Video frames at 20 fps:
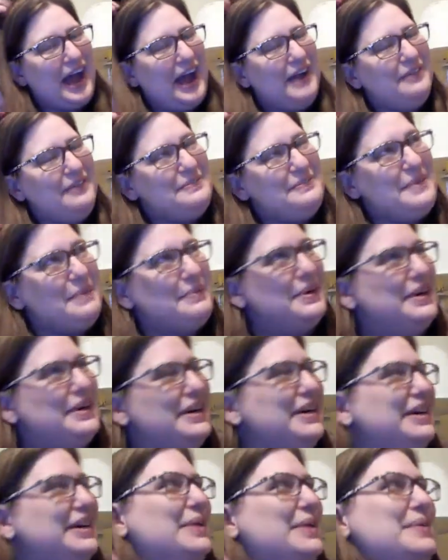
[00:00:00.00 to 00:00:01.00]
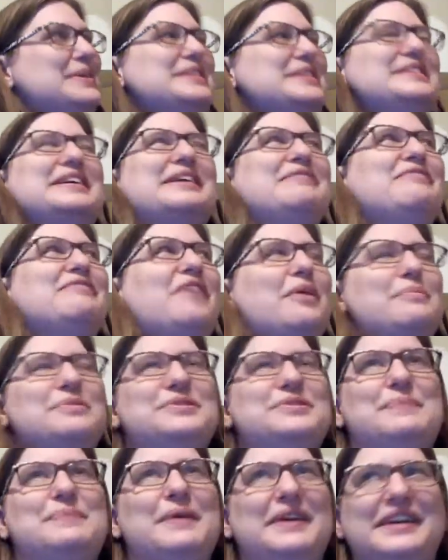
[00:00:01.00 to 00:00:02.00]
remember going to like
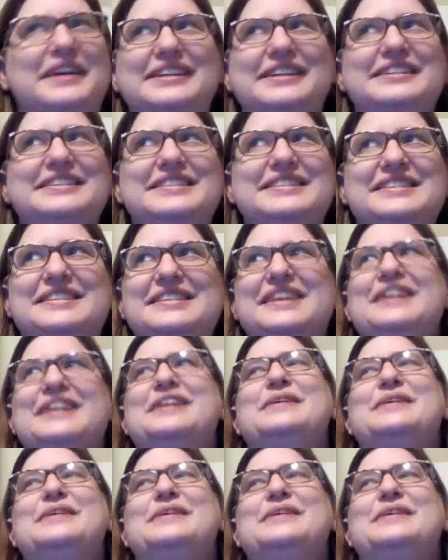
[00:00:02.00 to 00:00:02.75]
farmers markets